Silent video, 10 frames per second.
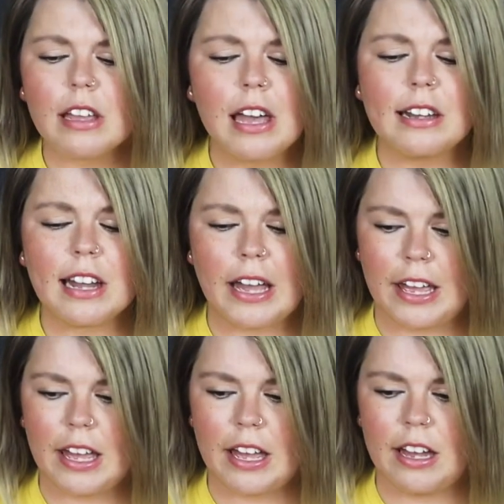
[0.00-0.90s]
and I
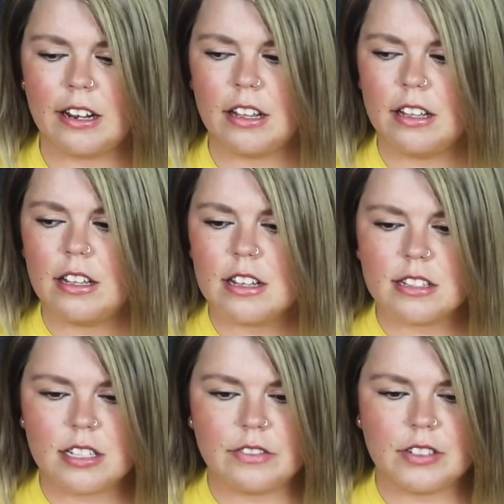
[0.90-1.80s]
had
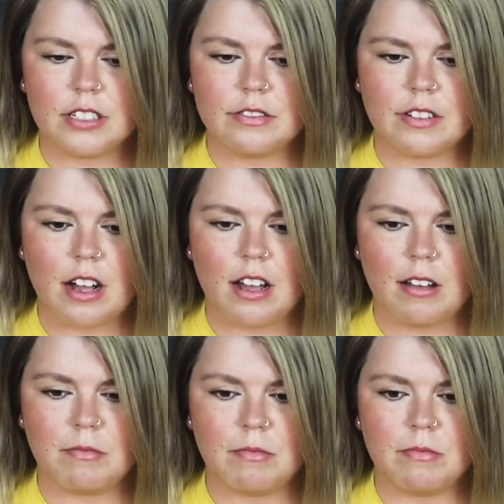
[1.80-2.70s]
suffered
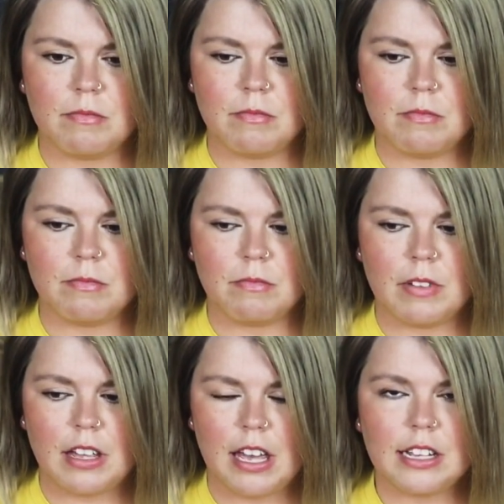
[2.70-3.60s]
from
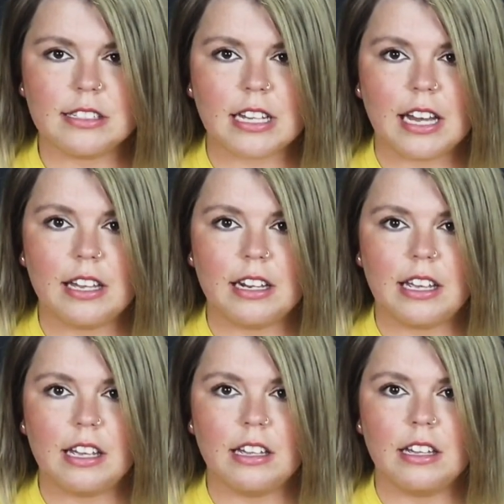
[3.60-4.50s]

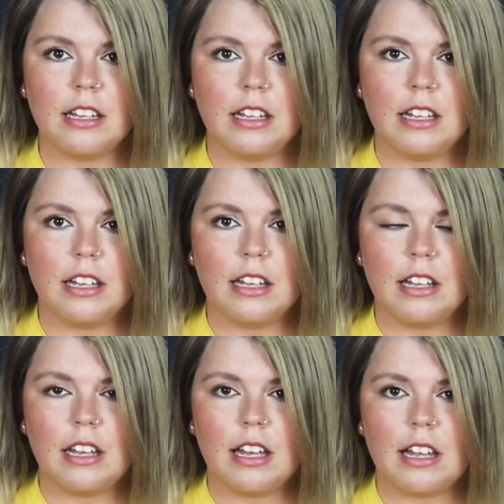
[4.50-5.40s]
anxiety
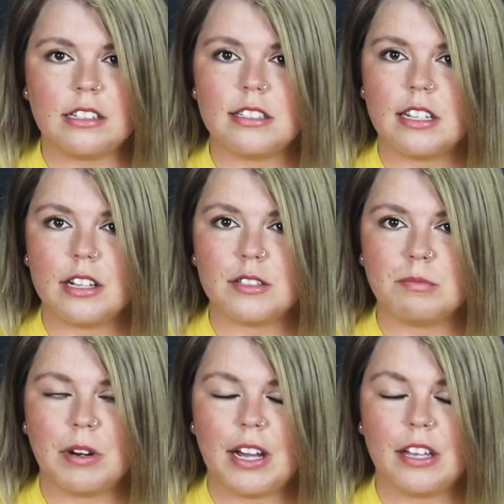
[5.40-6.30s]
and such
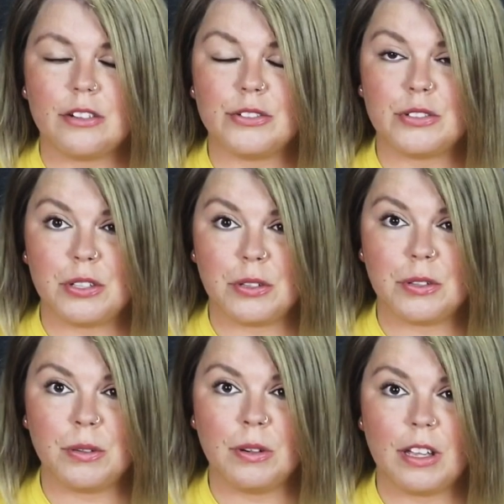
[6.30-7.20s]
prior
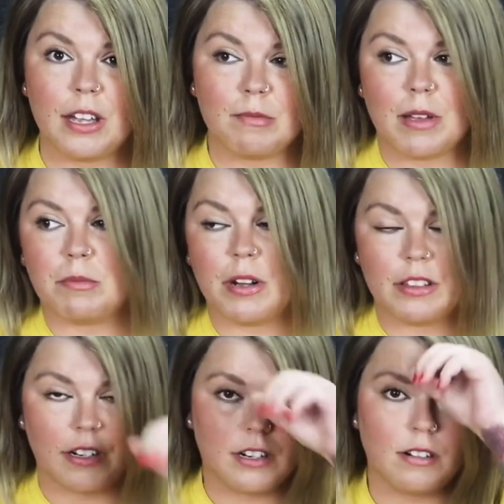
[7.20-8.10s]
to, and my
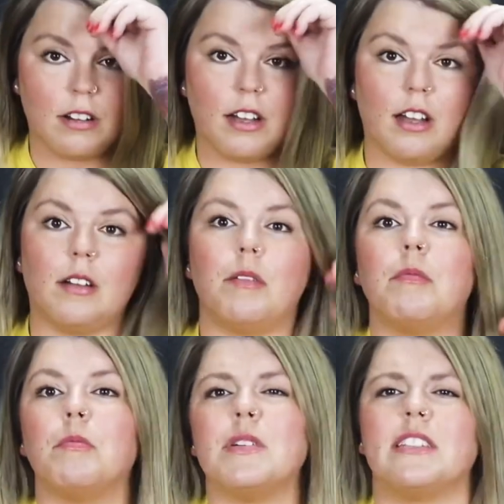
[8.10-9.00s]
brother
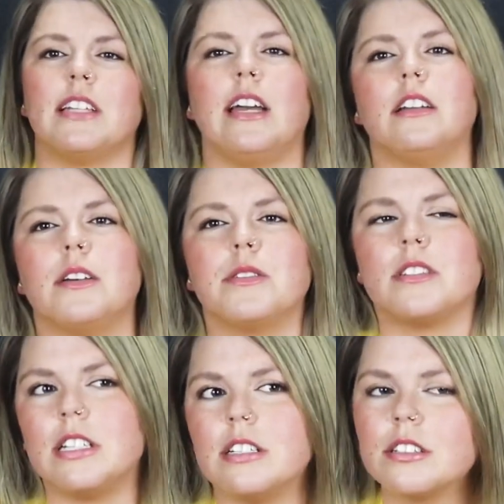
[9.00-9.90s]
was diagnosed
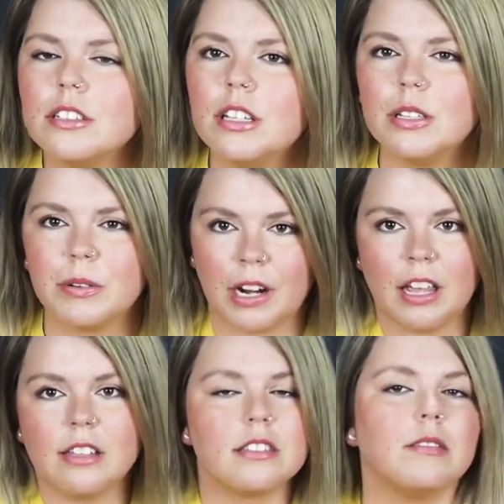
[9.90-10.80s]
in his early
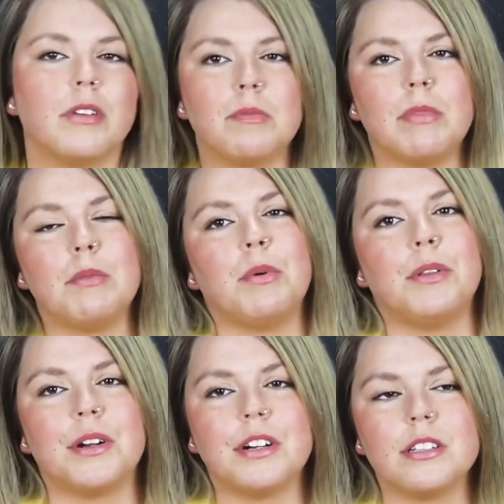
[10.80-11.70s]
20s with
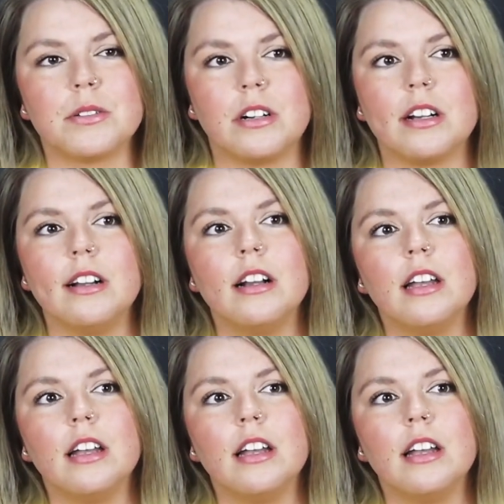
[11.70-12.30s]
bipolar disorder.